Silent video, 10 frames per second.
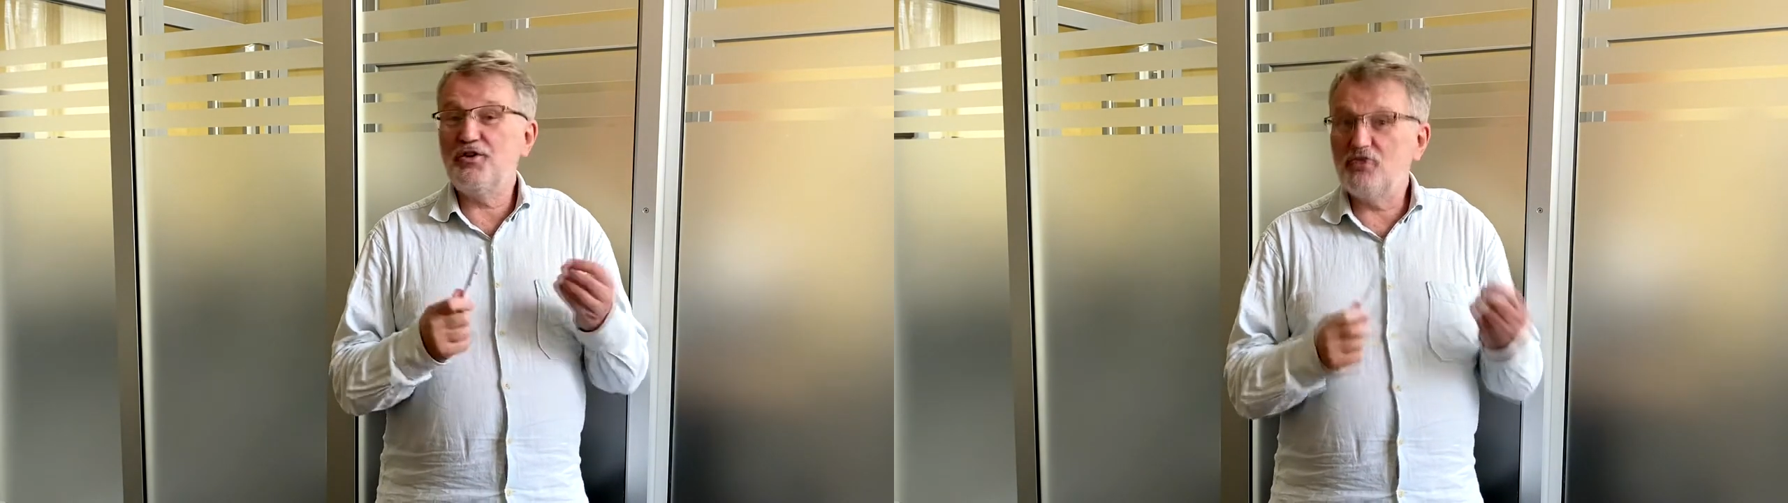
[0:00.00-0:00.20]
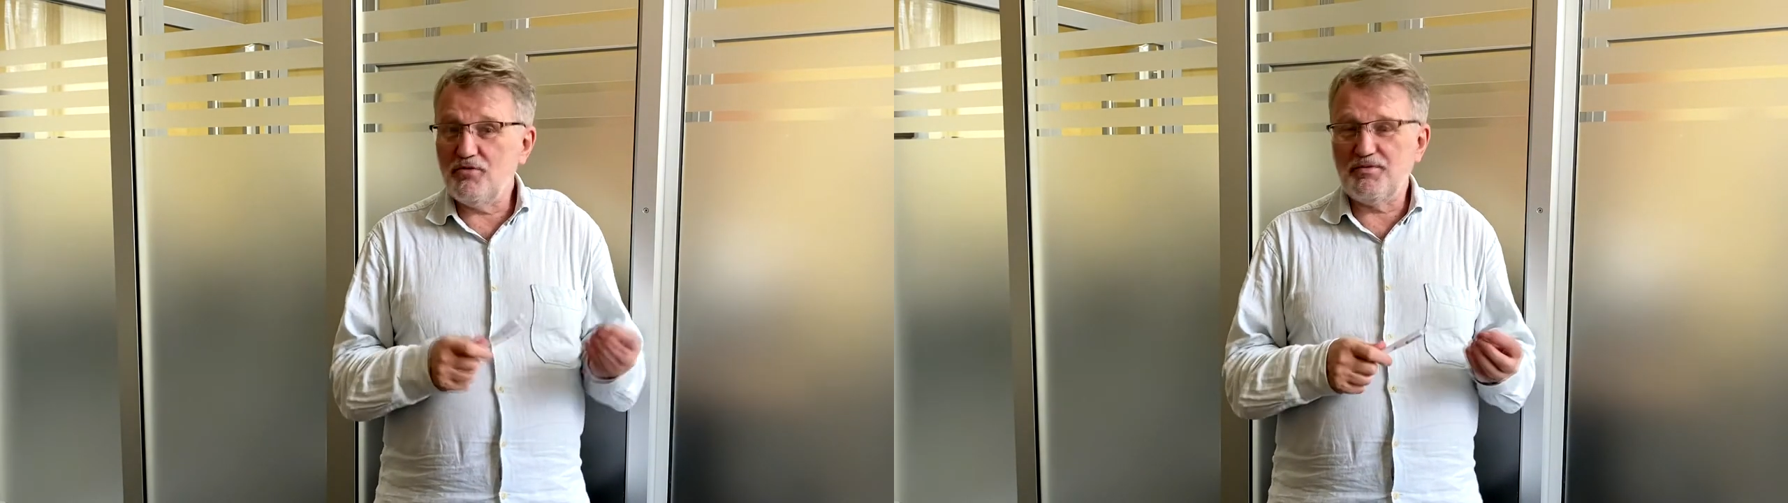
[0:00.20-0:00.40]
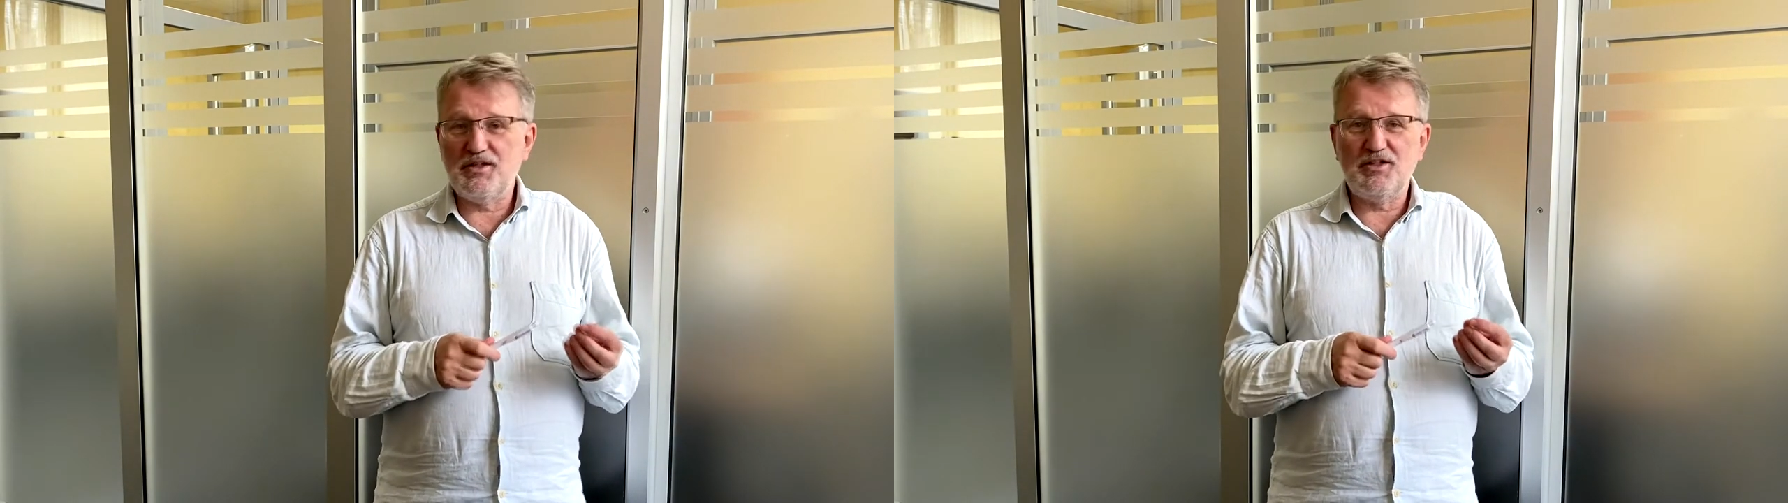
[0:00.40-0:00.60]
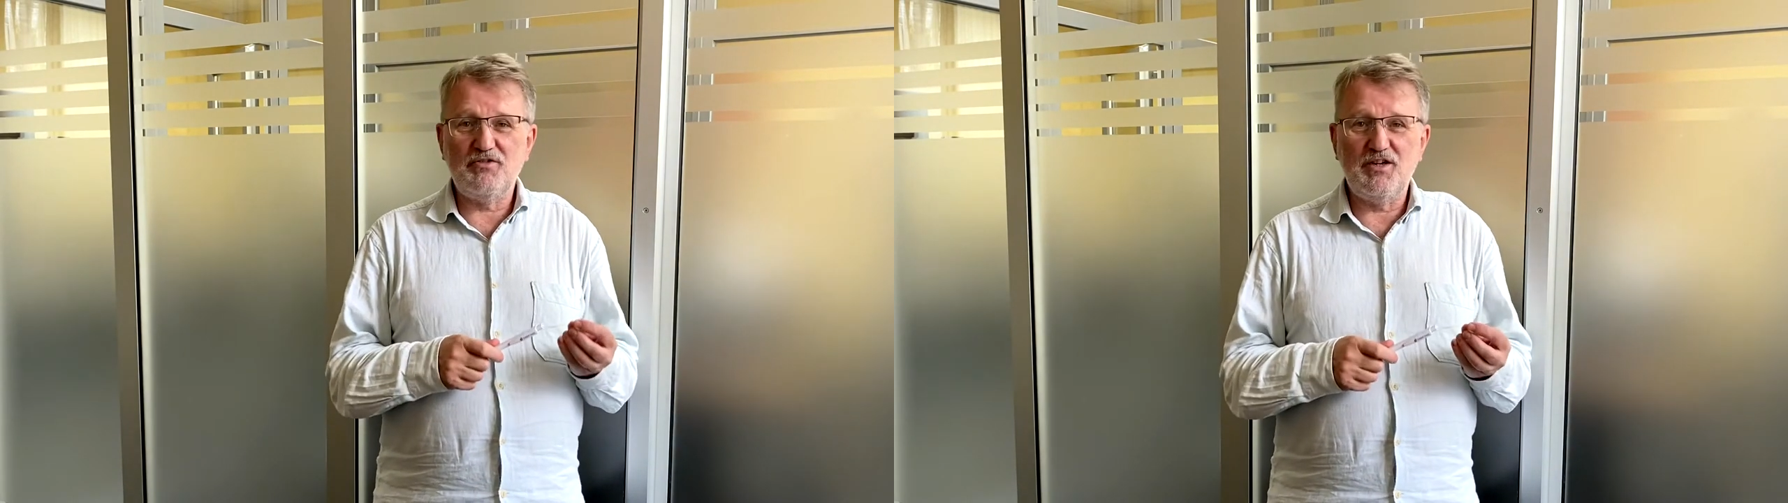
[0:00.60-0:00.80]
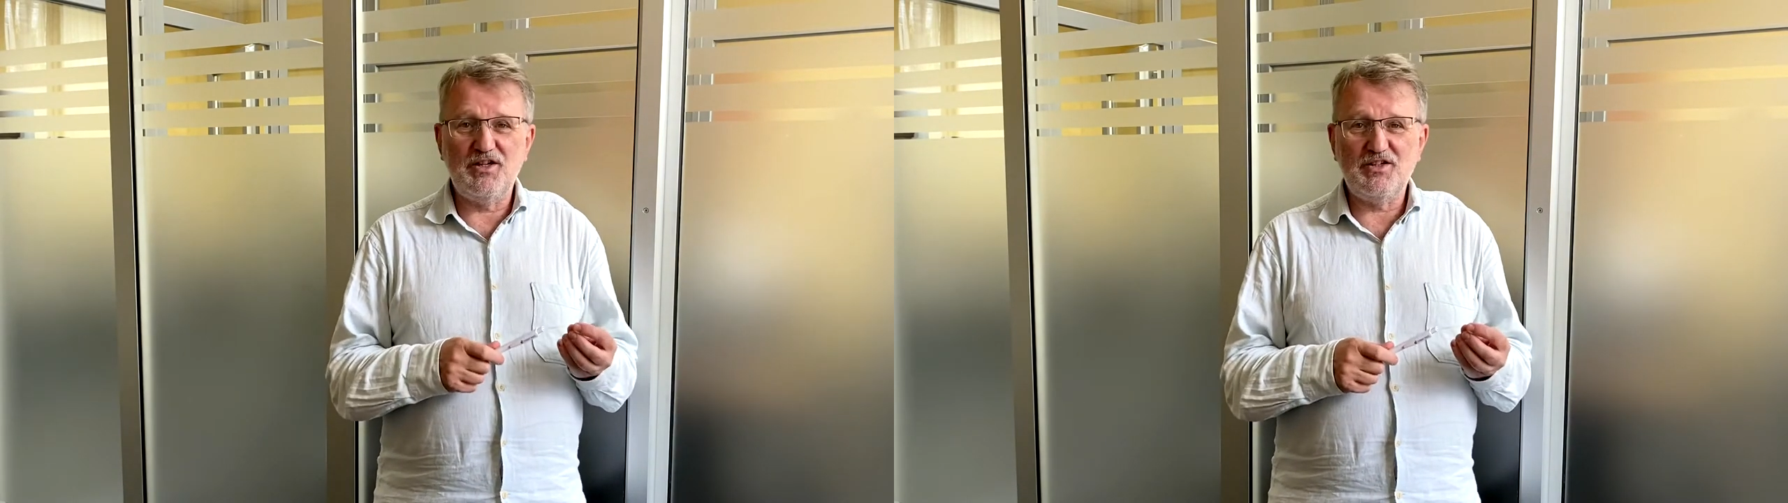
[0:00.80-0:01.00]
group
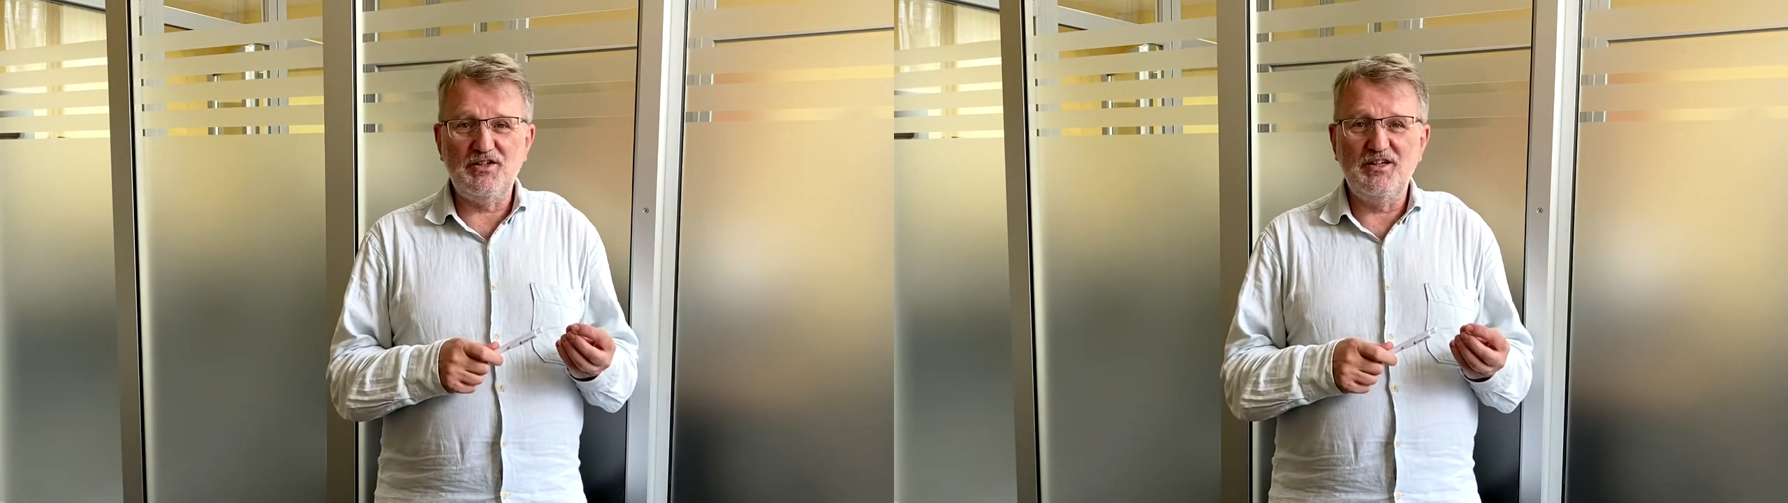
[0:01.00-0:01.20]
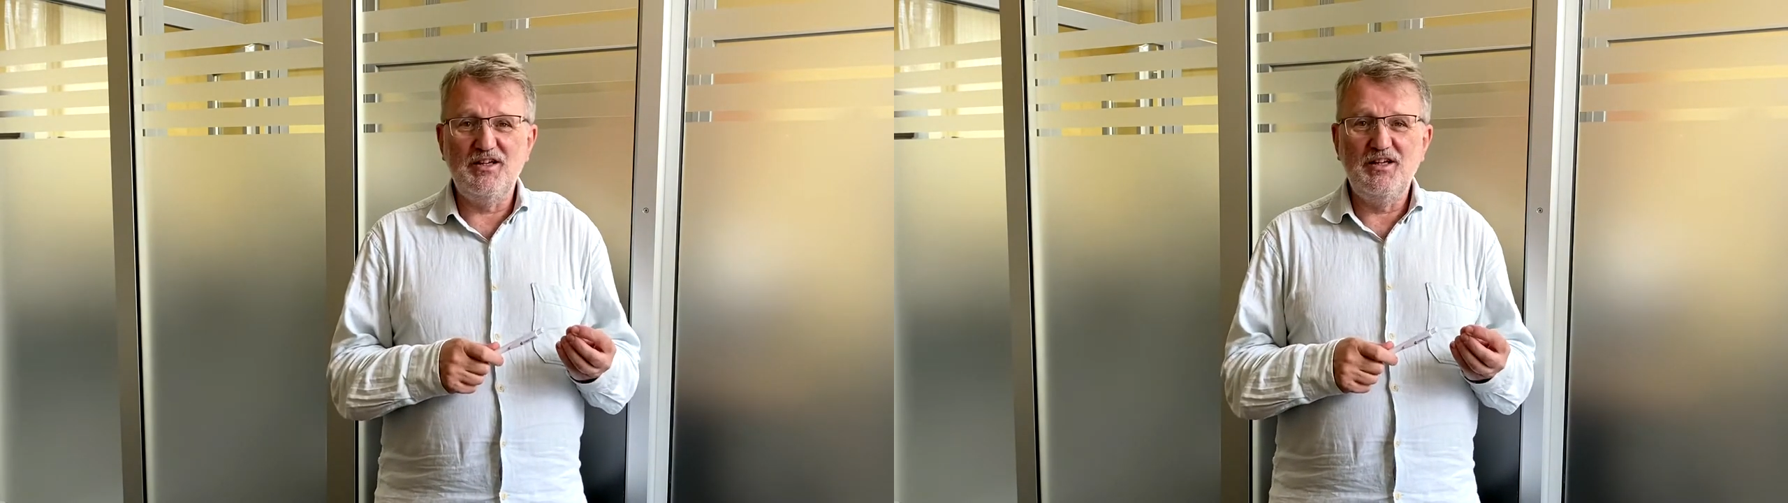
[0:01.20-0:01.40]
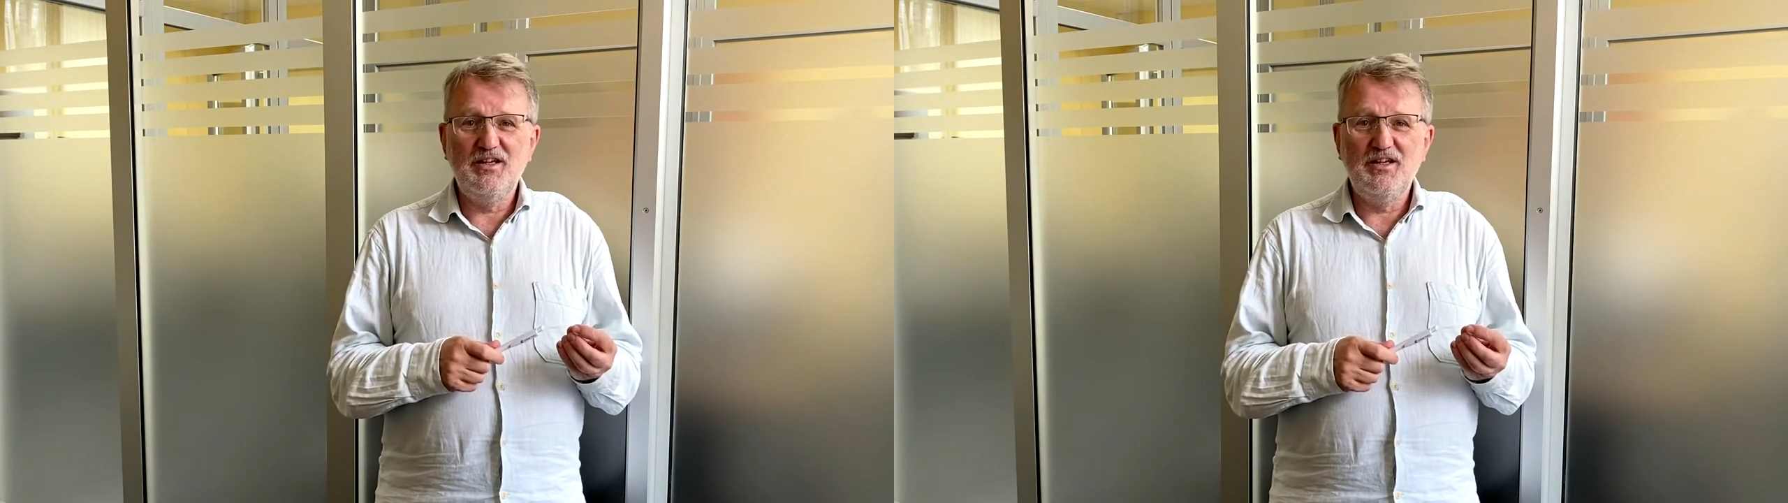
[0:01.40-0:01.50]
situation,